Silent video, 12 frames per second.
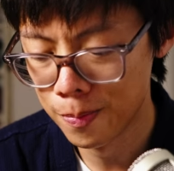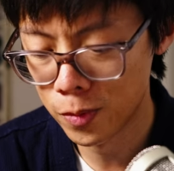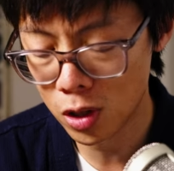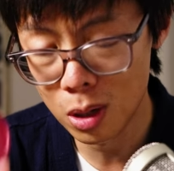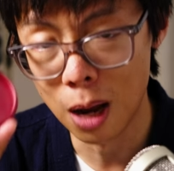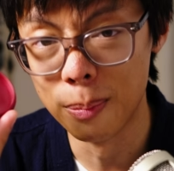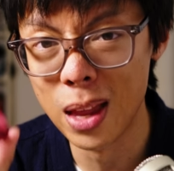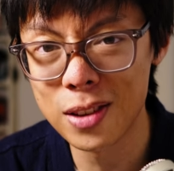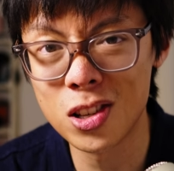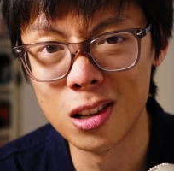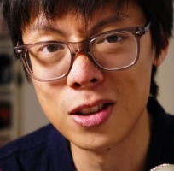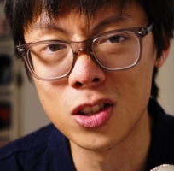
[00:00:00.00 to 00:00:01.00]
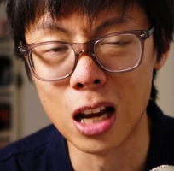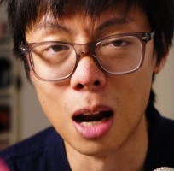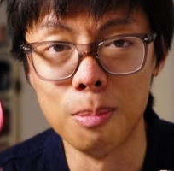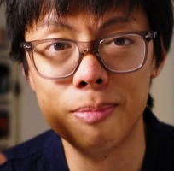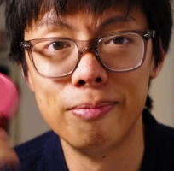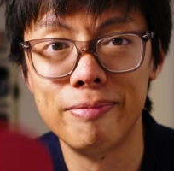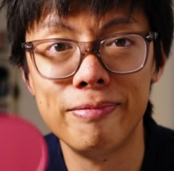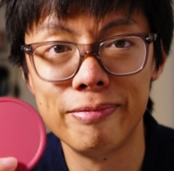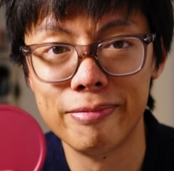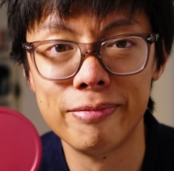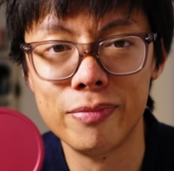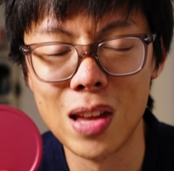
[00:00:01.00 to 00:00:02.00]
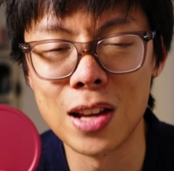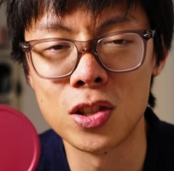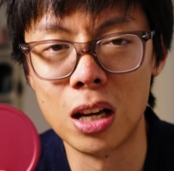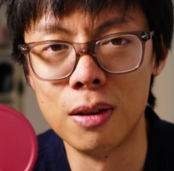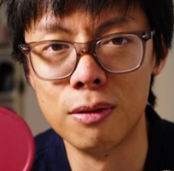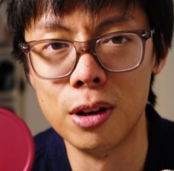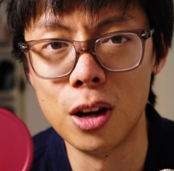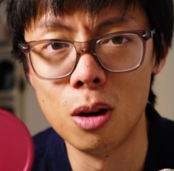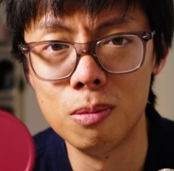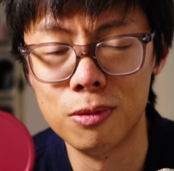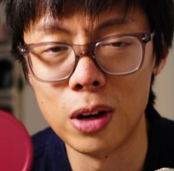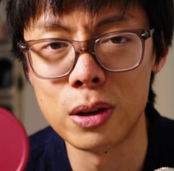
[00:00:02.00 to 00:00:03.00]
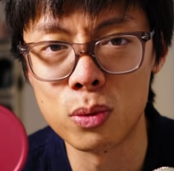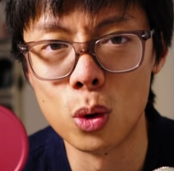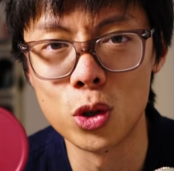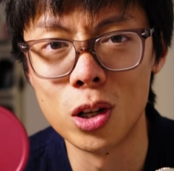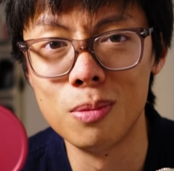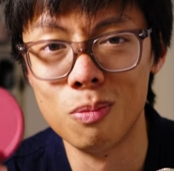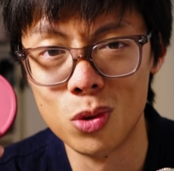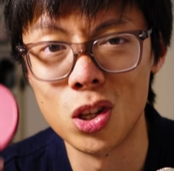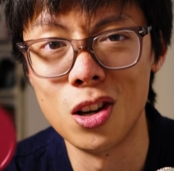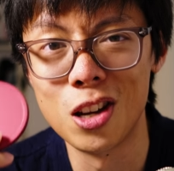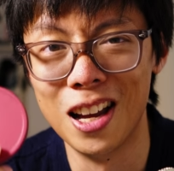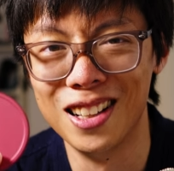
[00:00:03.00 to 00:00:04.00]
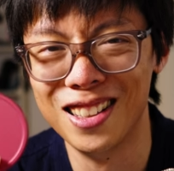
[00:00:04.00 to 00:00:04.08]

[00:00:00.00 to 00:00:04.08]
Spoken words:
So yeah, that's the lens cap. That's the end of the video. Thanks for watching. See you again.